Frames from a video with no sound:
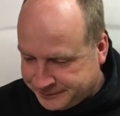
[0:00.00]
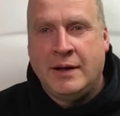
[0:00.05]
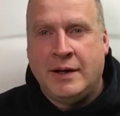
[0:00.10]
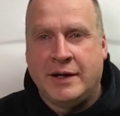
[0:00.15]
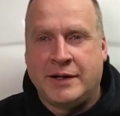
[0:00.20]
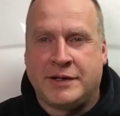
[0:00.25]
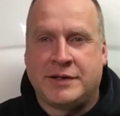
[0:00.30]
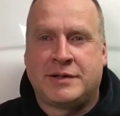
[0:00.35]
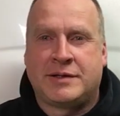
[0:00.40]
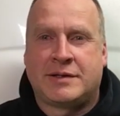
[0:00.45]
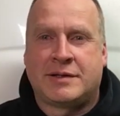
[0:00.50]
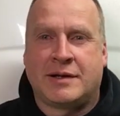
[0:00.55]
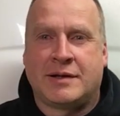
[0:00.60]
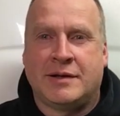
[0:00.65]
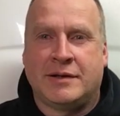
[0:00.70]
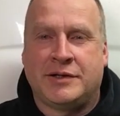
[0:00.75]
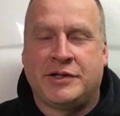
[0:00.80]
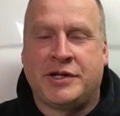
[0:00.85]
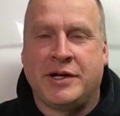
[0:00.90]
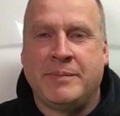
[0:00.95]
It's
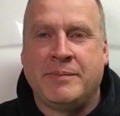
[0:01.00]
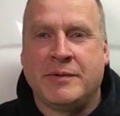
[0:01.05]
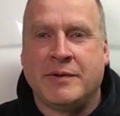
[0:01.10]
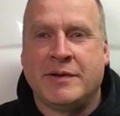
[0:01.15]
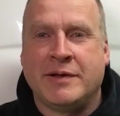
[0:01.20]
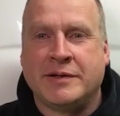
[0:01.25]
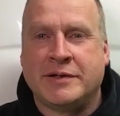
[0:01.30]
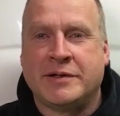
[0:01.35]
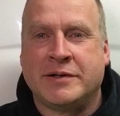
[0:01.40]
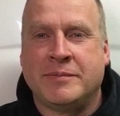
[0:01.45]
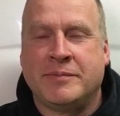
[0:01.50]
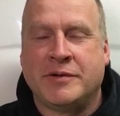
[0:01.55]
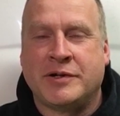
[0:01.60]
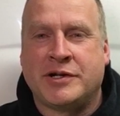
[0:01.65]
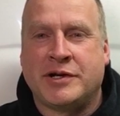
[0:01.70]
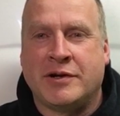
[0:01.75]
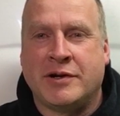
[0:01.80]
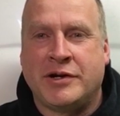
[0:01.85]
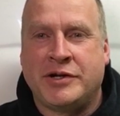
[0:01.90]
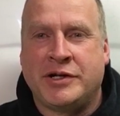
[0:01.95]
cheaper than
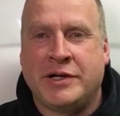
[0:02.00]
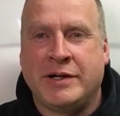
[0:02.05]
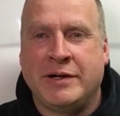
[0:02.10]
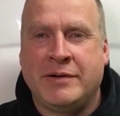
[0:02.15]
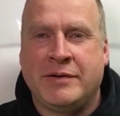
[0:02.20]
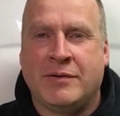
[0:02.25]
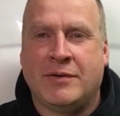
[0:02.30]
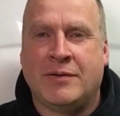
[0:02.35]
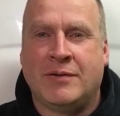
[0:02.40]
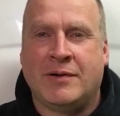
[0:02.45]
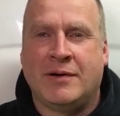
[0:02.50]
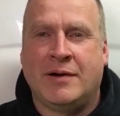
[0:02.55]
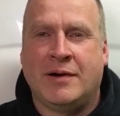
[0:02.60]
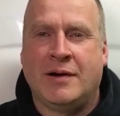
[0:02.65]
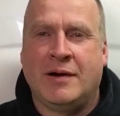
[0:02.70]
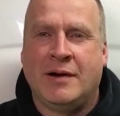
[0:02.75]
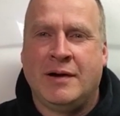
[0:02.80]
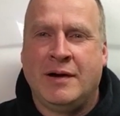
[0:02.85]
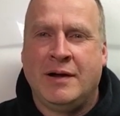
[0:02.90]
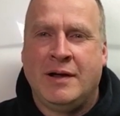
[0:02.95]
supercharging,
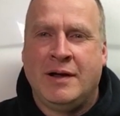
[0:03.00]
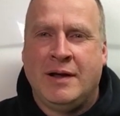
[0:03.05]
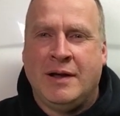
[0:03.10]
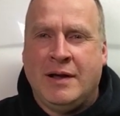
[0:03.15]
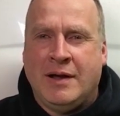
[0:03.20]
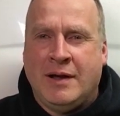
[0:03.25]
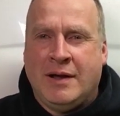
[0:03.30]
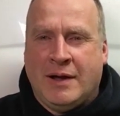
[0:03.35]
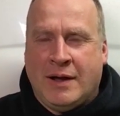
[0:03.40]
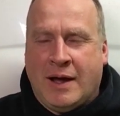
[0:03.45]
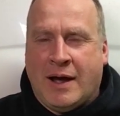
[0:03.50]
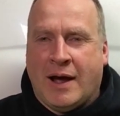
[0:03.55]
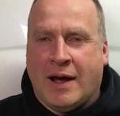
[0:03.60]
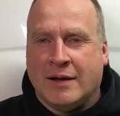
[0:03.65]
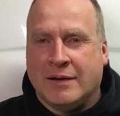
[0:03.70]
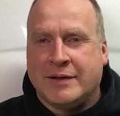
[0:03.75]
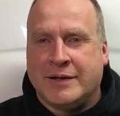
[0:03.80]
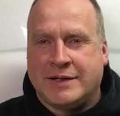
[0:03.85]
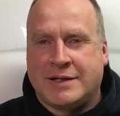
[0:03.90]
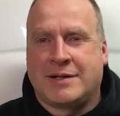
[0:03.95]
or
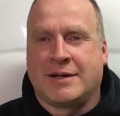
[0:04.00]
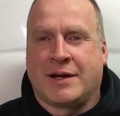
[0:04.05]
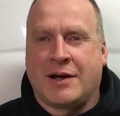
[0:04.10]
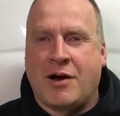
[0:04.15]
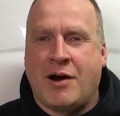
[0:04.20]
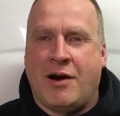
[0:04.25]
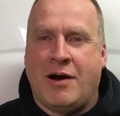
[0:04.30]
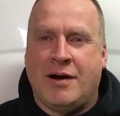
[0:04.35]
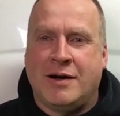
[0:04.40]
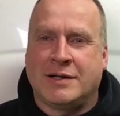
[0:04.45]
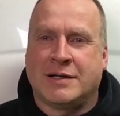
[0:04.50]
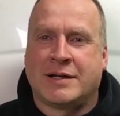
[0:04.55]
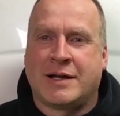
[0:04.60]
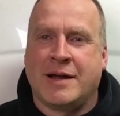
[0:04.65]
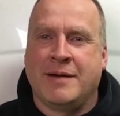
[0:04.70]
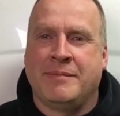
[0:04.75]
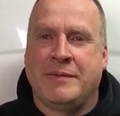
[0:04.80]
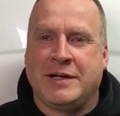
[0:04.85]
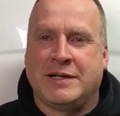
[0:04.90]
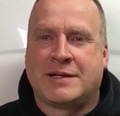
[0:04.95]
at least the cost
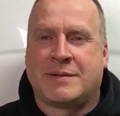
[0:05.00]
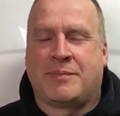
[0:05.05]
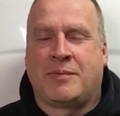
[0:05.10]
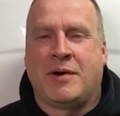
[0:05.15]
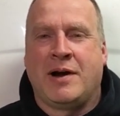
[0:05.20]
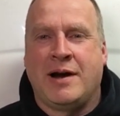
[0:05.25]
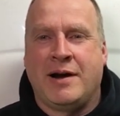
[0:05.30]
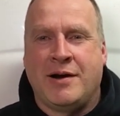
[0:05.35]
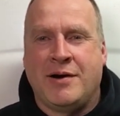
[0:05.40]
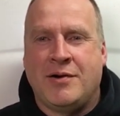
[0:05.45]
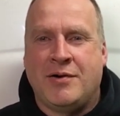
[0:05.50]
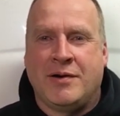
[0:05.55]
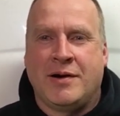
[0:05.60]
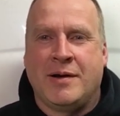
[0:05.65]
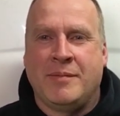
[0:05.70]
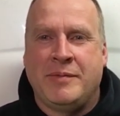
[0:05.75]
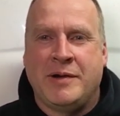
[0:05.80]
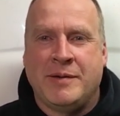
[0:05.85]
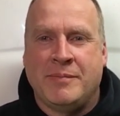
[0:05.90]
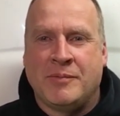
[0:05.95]
can be spread out
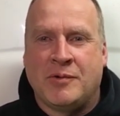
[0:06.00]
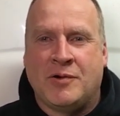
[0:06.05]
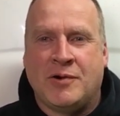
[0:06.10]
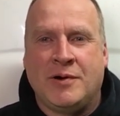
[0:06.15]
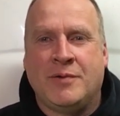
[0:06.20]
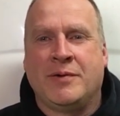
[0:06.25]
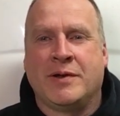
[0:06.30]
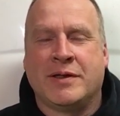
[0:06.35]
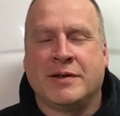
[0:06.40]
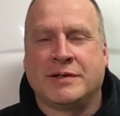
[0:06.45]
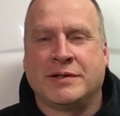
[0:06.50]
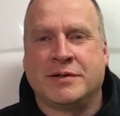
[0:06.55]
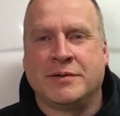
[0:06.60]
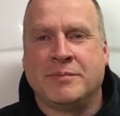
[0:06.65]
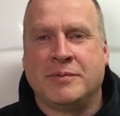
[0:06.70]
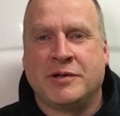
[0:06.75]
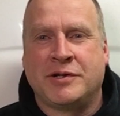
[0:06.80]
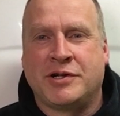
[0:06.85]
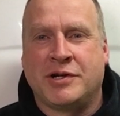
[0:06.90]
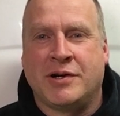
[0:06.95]
a bit more. With a
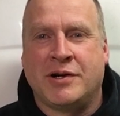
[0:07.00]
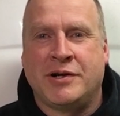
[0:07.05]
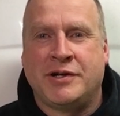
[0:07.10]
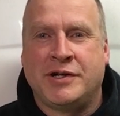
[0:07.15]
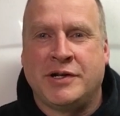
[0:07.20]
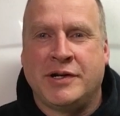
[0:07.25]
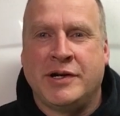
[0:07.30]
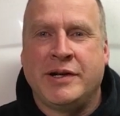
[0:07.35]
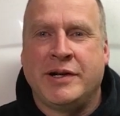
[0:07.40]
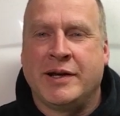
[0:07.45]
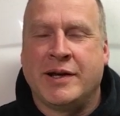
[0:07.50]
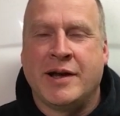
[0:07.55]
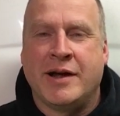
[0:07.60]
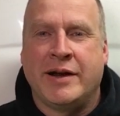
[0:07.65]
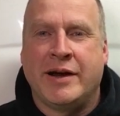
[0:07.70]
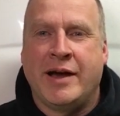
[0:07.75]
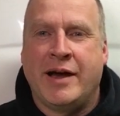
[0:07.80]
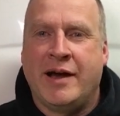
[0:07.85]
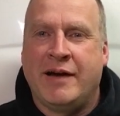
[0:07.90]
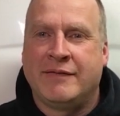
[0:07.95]
supercharger, you kind
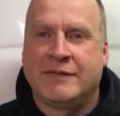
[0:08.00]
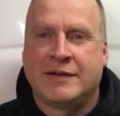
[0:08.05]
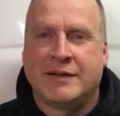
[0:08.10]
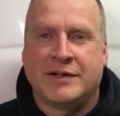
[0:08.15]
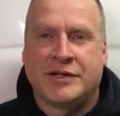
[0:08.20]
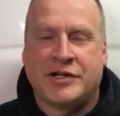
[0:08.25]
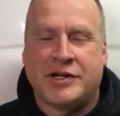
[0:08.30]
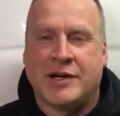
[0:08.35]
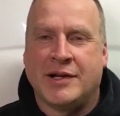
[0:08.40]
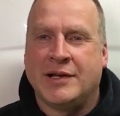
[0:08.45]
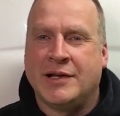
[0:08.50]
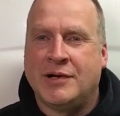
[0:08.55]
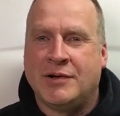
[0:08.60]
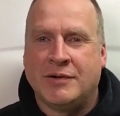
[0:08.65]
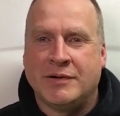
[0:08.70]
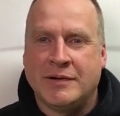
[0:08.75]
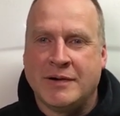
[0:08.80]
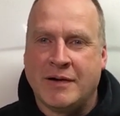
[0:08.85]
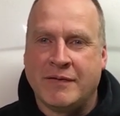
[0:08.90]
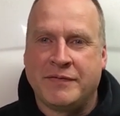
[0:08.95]
of have to shell
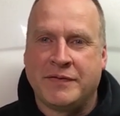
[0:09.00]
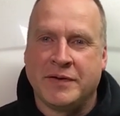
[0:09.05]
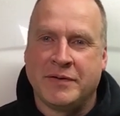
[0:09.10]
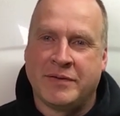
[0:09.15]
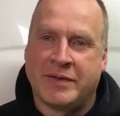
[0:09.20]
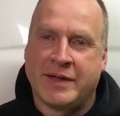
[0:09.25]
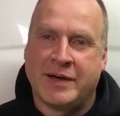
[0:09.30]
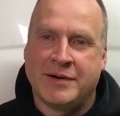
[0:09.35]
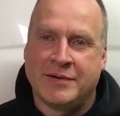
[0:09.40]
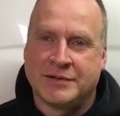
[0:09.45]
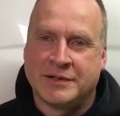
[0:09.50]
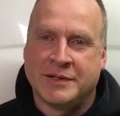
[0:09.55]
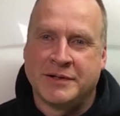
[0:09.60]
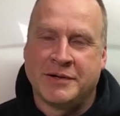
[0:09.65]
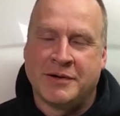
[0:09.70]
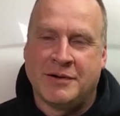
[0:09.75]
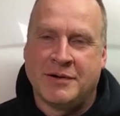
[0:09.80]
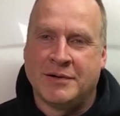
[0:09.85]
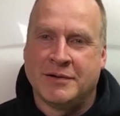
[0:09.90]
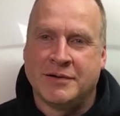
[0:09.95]
out a few
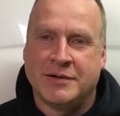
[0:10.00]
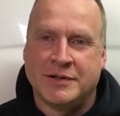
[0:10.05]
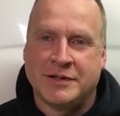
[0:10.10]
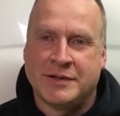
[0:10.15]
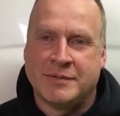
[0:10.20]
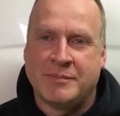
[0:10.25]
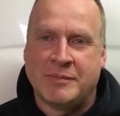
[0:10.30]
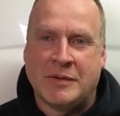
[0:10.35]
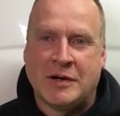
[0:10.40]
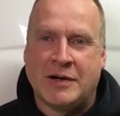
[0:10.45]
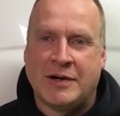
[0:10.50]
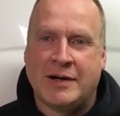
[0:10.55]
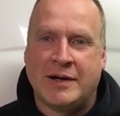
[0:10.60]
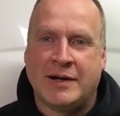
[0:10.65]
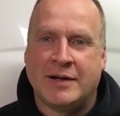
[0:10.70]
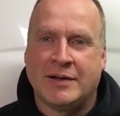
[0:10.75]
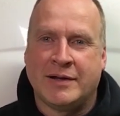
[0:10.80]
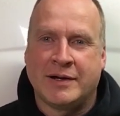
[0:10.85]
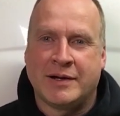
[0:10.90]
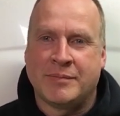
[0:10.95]
$1,000s and buy
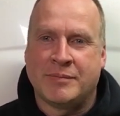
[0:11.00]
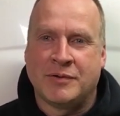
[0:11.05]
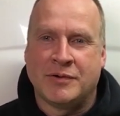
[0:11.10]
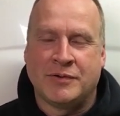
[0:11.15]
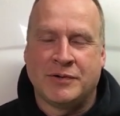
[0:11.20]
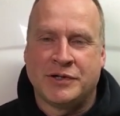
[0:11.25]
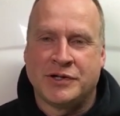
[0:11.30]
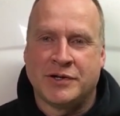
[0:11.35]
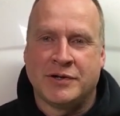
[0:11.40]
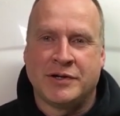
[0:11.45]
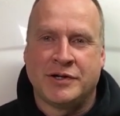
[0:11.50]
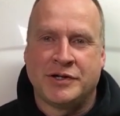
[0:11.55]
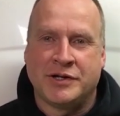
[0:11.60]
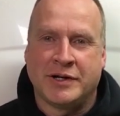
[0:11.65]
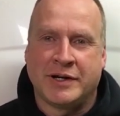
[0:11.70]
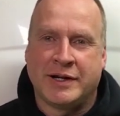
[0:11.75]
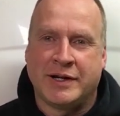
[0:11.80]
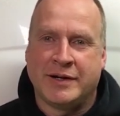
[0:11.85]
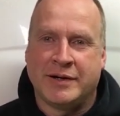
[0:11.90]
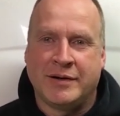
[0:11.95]
like a ProCharger
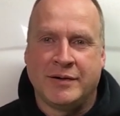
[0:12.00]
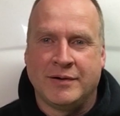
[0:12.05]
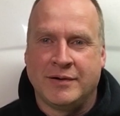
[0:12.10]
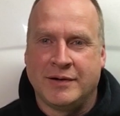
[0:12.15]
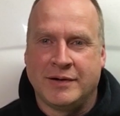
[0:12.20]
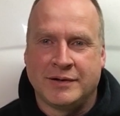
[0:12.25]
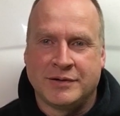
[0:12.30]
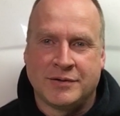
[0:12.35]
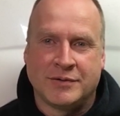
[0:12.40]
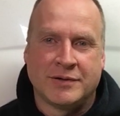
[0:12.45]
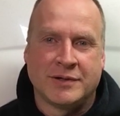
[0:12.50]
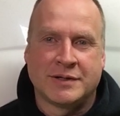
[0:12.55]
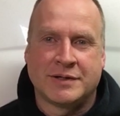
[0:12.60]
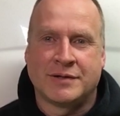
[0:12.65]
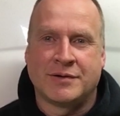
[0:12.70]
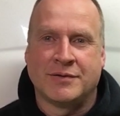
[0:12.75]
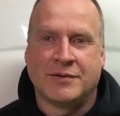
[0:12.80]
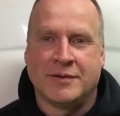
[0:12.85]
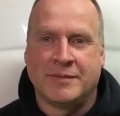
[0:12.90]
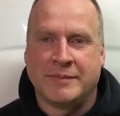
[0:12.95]
kit or a Torque
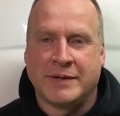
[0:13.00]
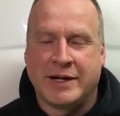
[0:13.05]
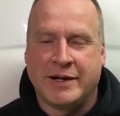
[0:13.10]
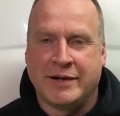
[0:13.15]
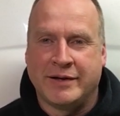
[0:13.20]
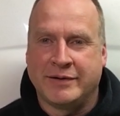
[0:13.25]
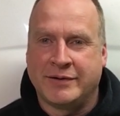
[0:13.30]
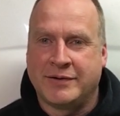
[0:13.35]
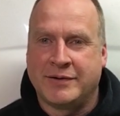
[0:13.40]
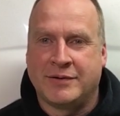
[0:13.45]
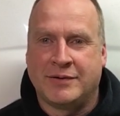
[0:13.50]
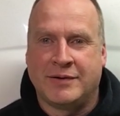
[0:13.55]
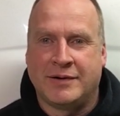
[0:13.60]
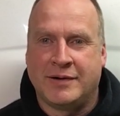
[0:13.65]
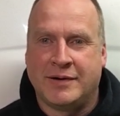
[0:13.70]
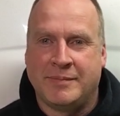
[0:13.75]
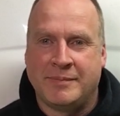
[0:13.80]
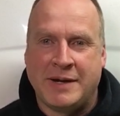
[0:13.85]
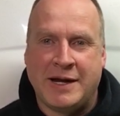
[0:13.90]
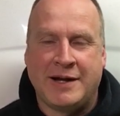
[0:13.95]
Storm kit or
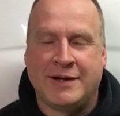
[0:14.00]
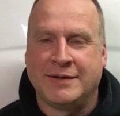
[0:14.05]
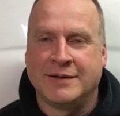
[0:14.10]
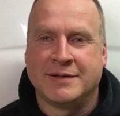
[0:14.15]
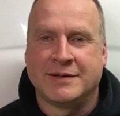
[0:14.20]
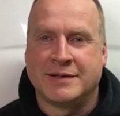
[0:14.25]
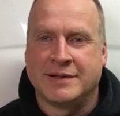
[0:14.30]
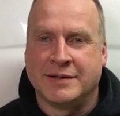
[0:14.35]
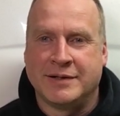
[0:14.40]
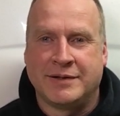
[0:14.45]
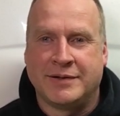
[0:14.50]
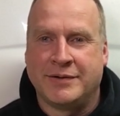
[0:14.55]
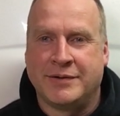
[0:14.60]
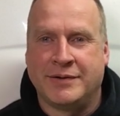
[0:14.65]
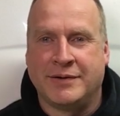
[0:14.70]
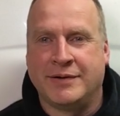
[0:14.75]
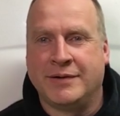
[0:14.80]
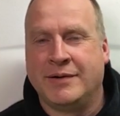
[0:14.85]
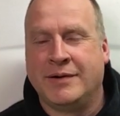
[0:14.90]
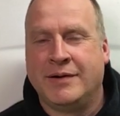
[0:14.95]
a Magnuson
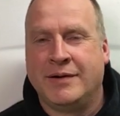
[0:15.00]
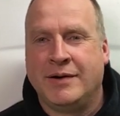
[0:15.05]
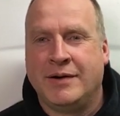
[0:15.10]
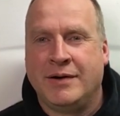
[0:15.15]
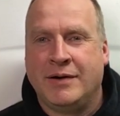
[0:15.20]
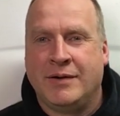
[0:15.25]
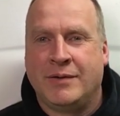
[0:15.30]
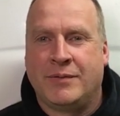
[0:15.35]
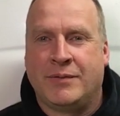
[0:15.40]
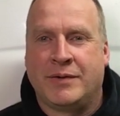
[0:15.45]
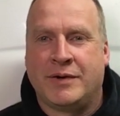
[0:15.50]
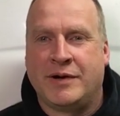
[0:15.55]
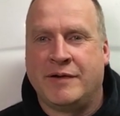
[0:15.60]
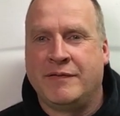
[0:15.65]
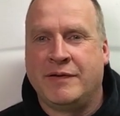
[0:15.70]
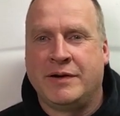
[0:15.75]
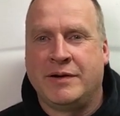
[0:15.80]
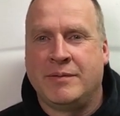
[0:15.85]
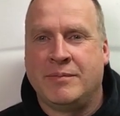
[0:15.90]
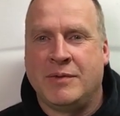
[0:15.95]
or
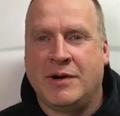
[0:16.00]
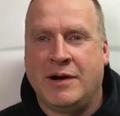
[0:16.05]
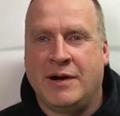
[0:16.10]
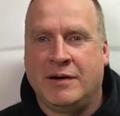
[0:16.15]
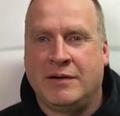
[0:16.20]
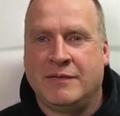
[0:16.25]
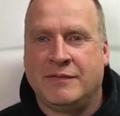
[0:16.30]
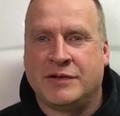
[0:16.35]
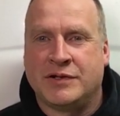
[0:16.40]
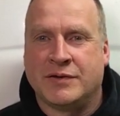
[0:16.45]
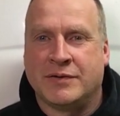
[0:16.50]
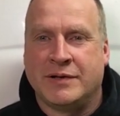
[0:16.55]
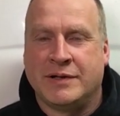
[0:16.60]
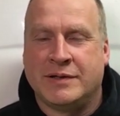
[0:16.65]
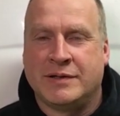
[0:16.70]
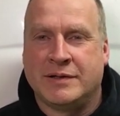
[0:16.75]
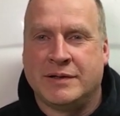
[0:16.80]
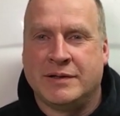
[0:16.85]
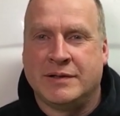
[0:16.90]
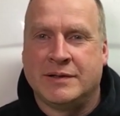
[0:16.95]
whatever your brand of
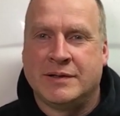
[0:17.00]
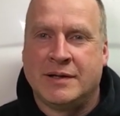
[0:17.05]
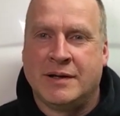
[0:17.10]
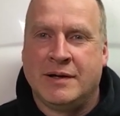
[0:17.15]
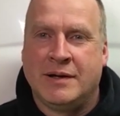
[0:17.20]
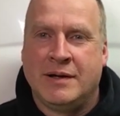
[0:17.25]
choice is.